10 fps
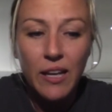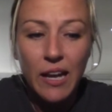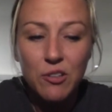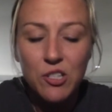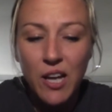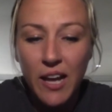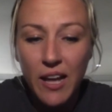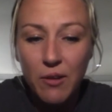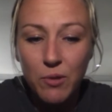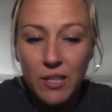how
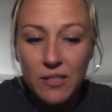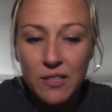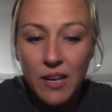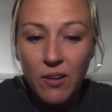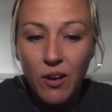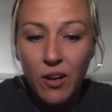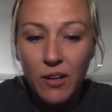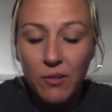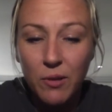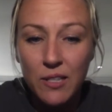shy I was and how
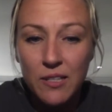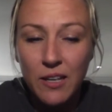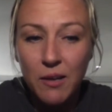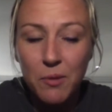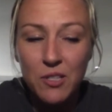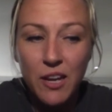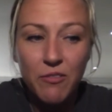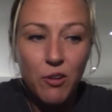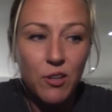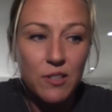hard it was and how much I
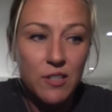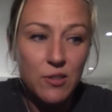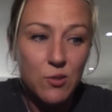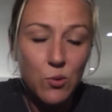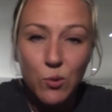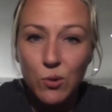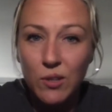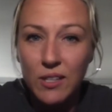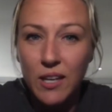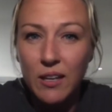focused on
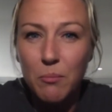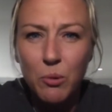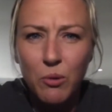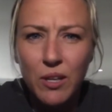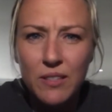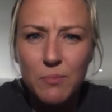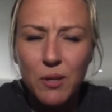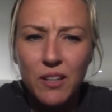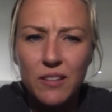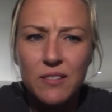school and not on boys,
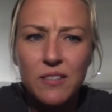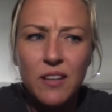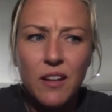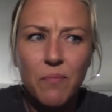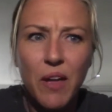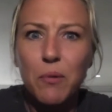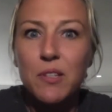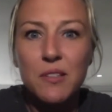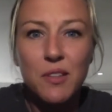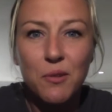because that
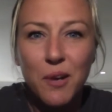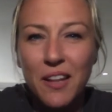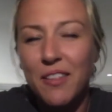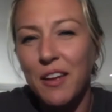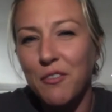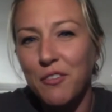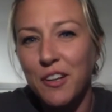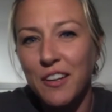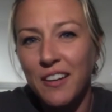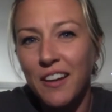wasn't the right thing for
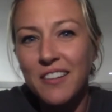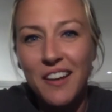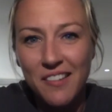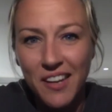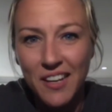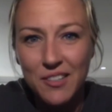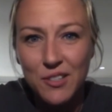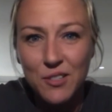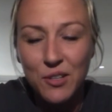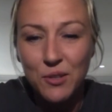a young lady
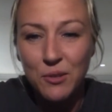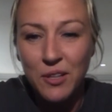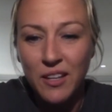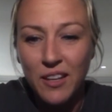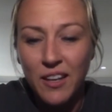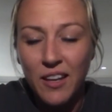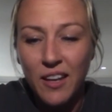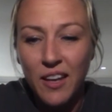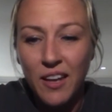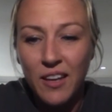to do.
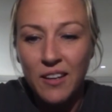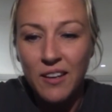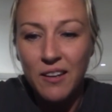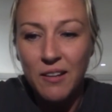And